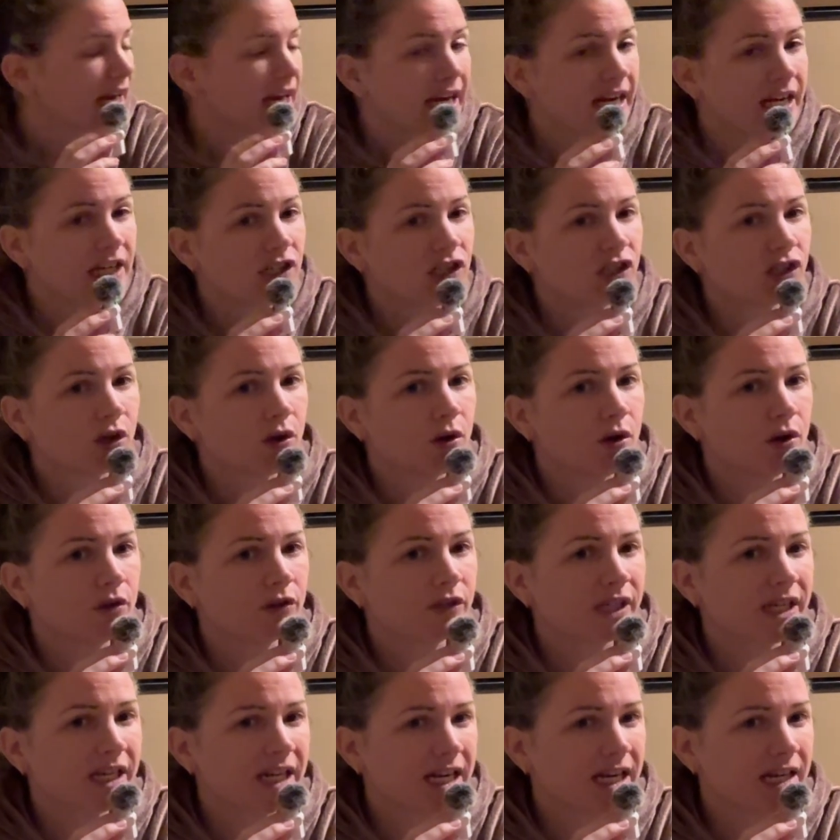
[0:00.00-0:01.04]
He's so
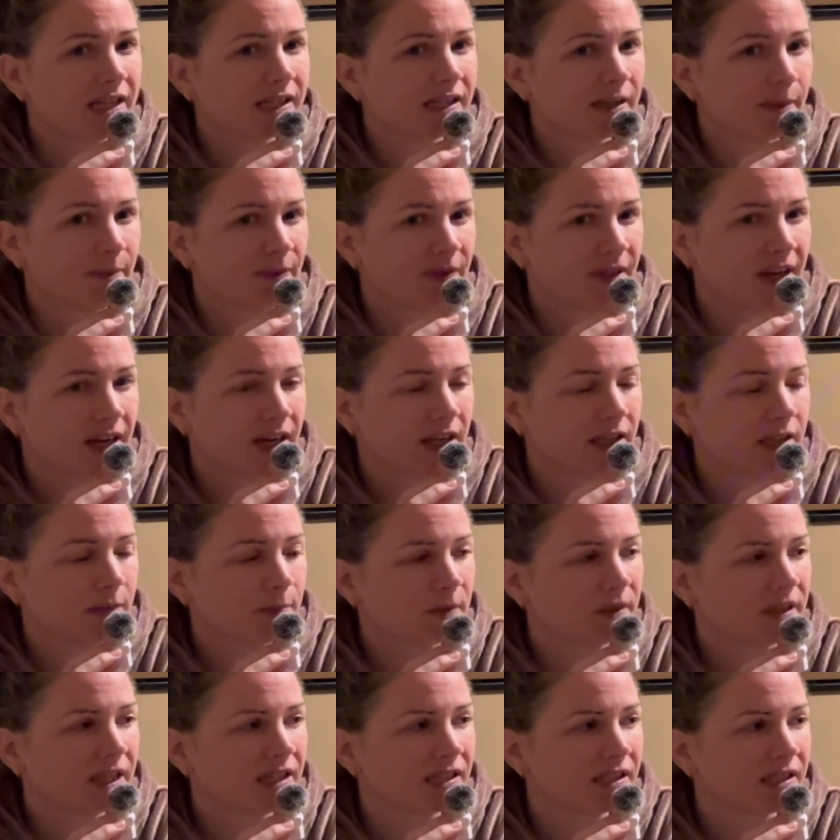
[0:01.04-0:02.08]
OCD in some things,
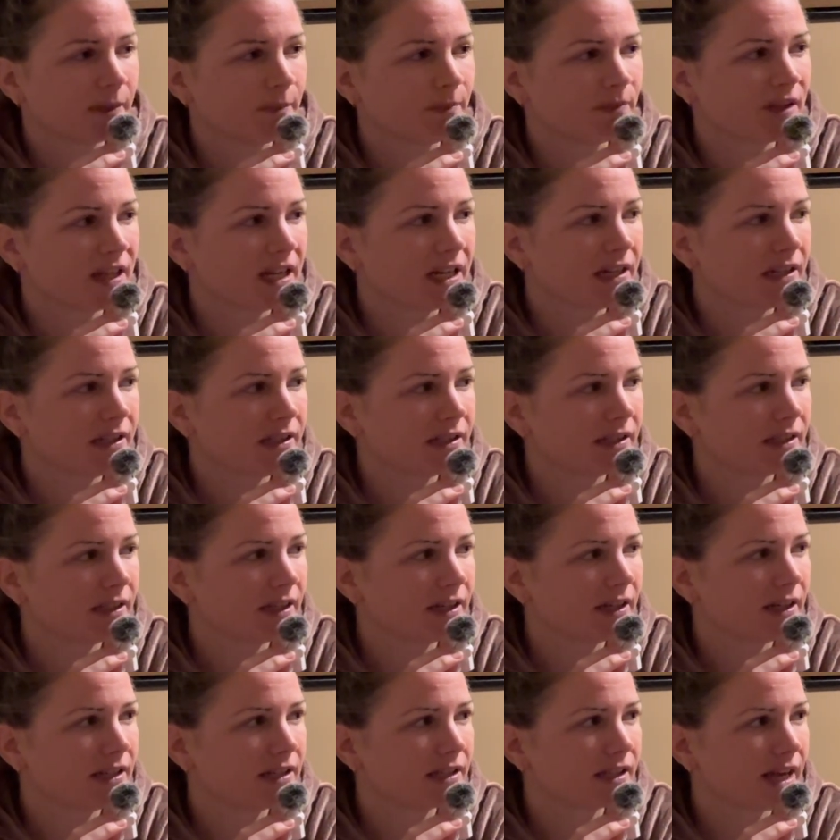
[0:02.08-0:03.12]
but then some things,
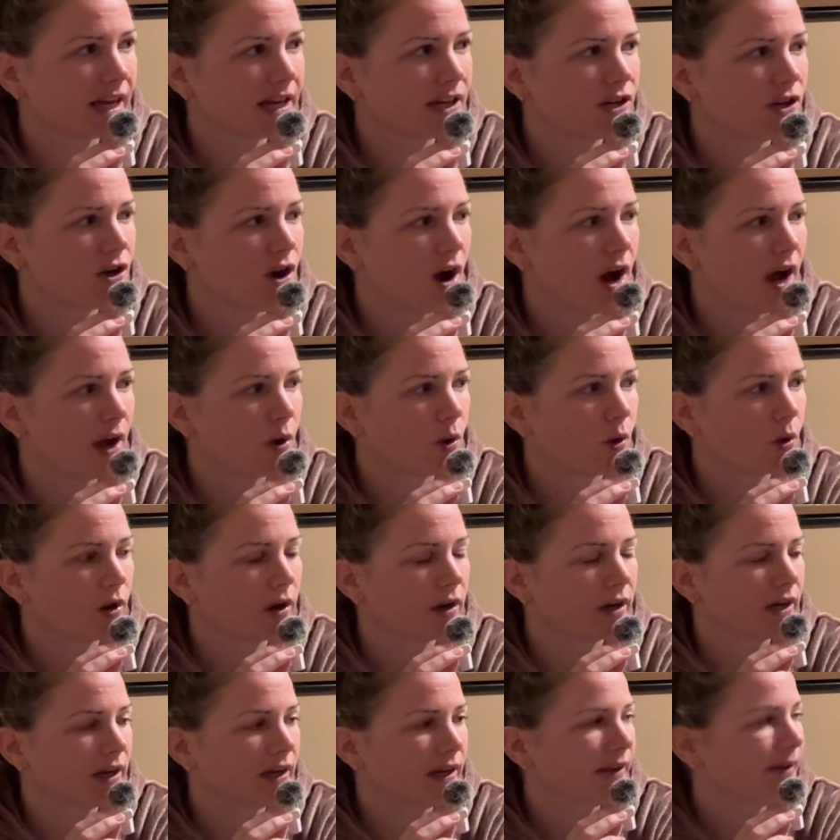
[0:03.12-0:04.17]
it's like not. Or,
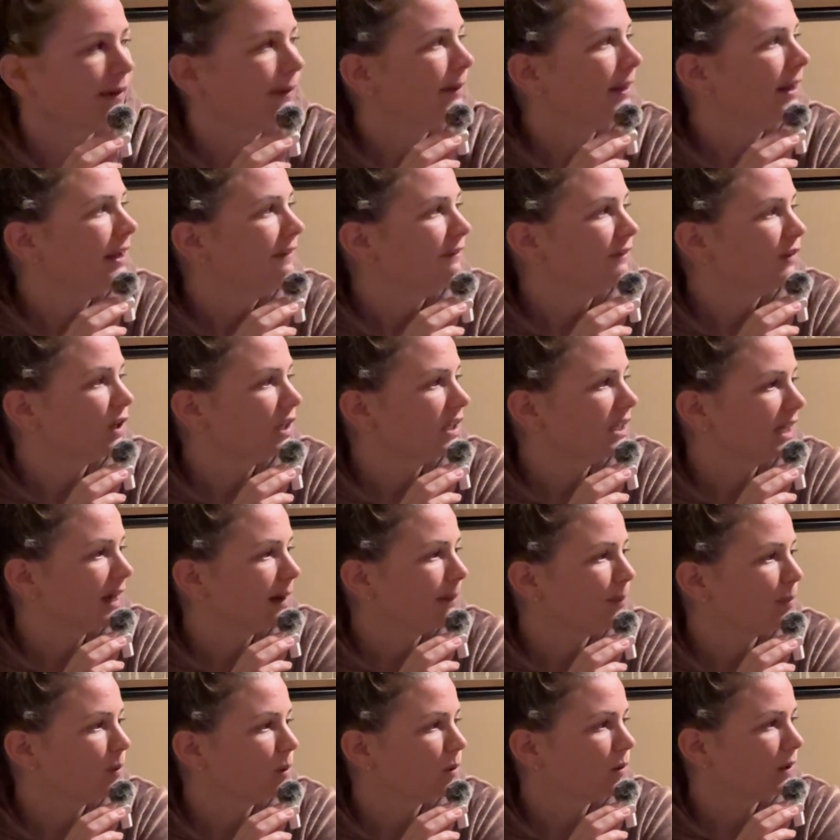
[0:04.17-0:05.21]
for
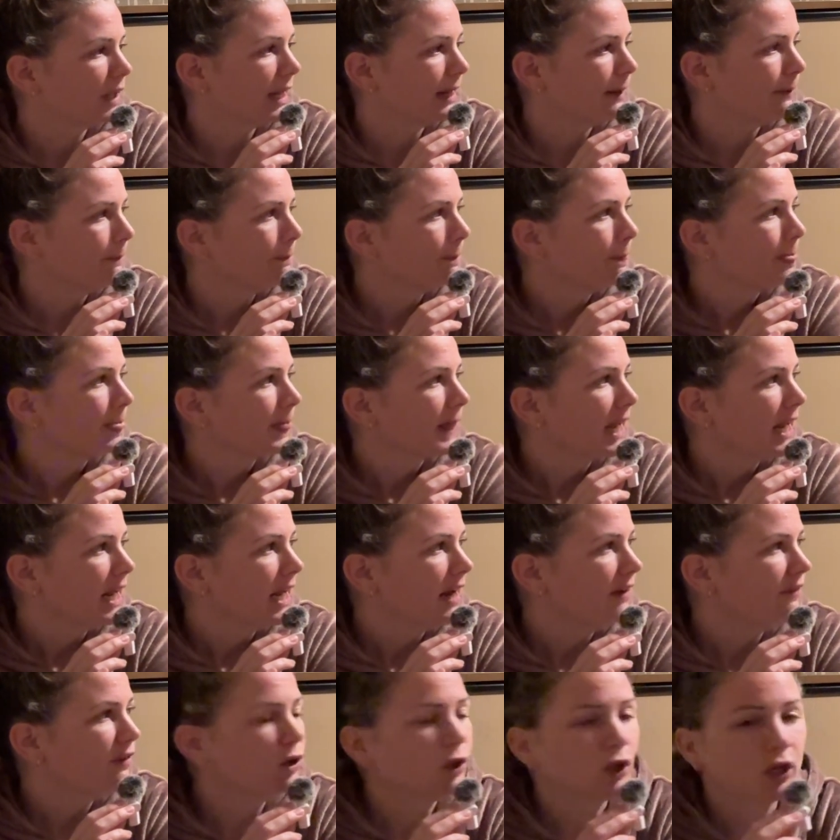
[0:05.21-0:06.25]
example, like,
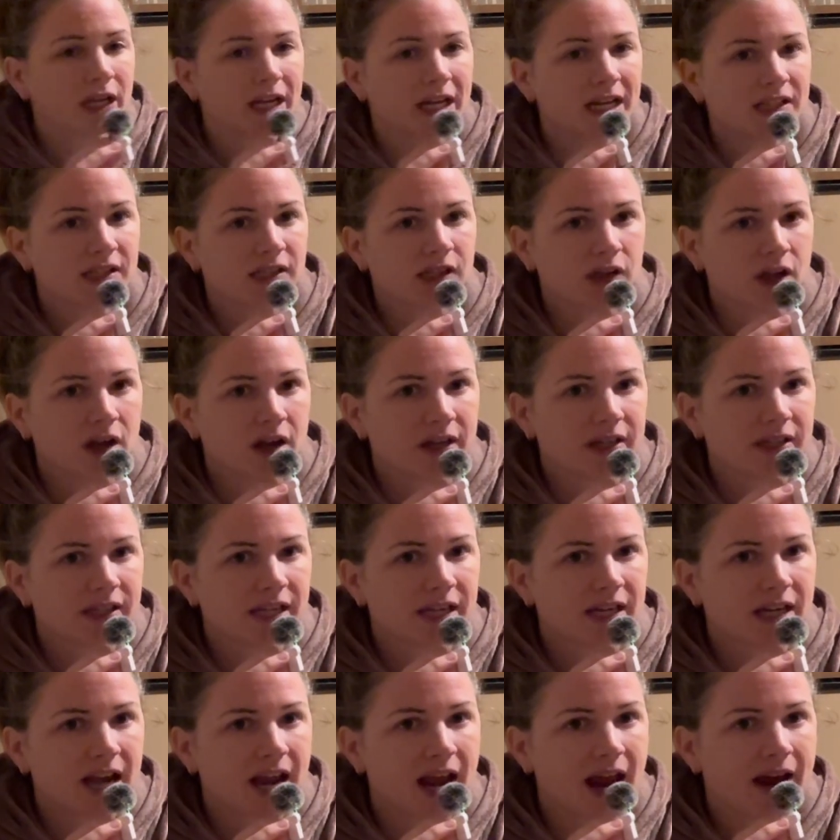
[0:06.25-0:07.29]
if you look at his
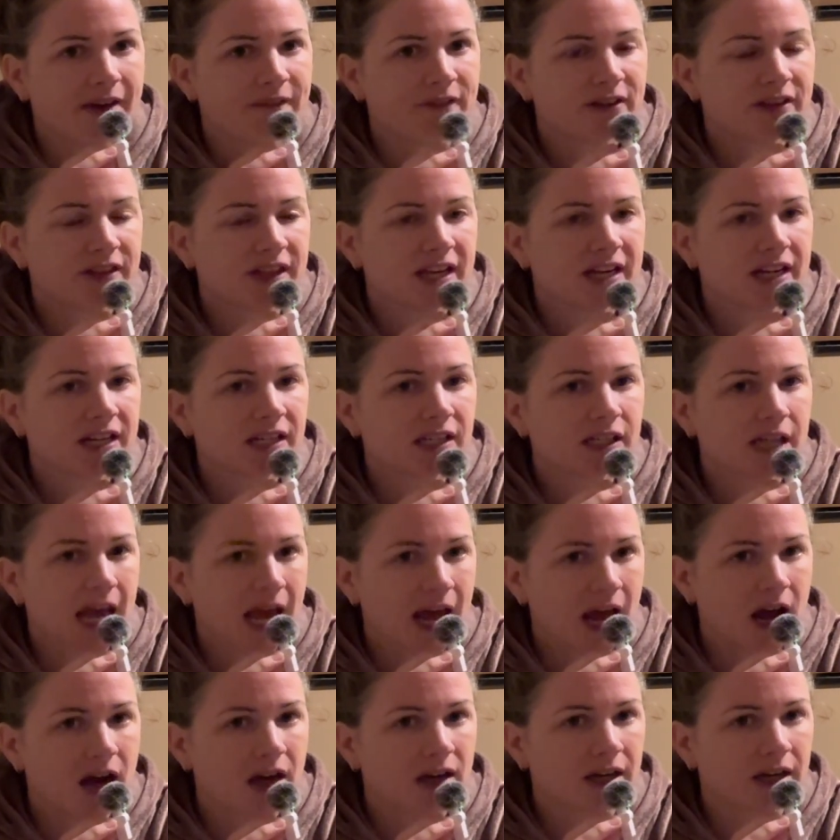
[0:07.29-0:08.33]
closet, everything is
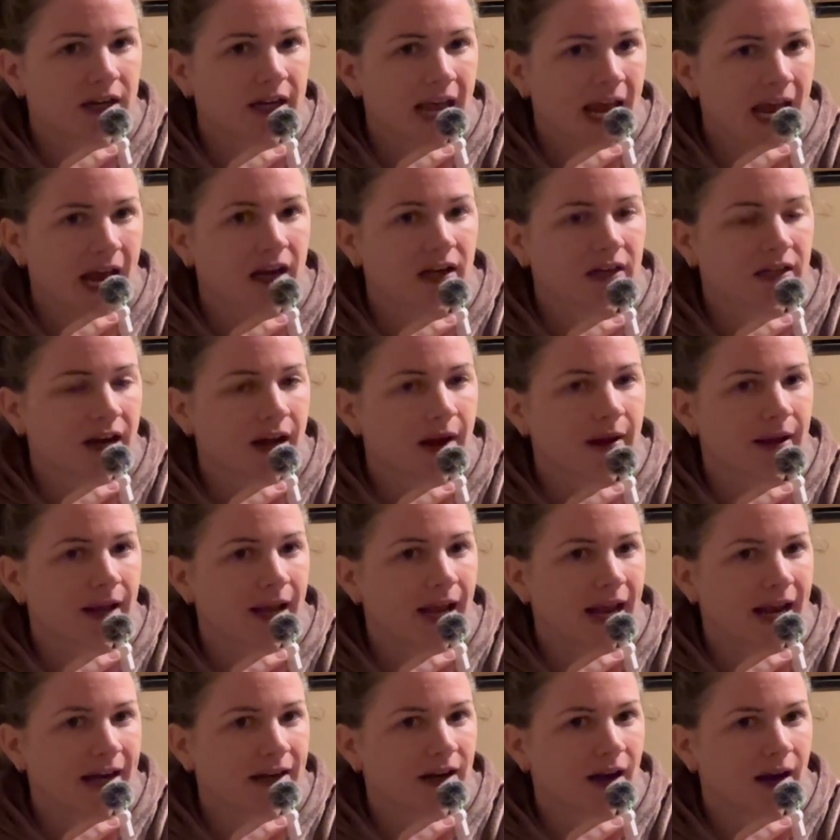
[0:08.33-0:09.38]
hung
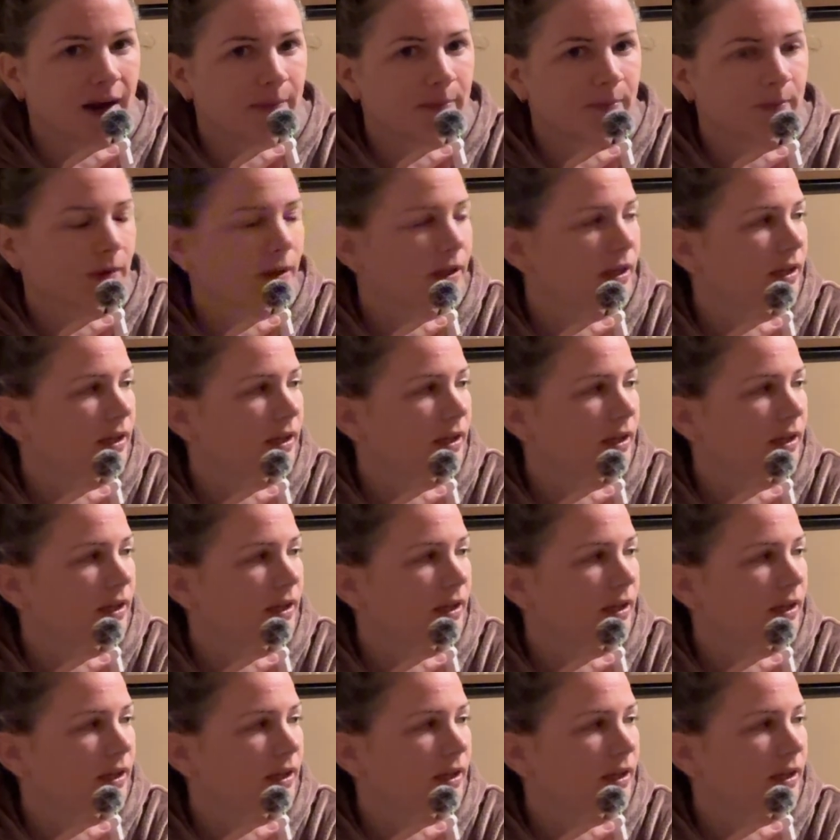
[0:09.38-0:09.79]
up.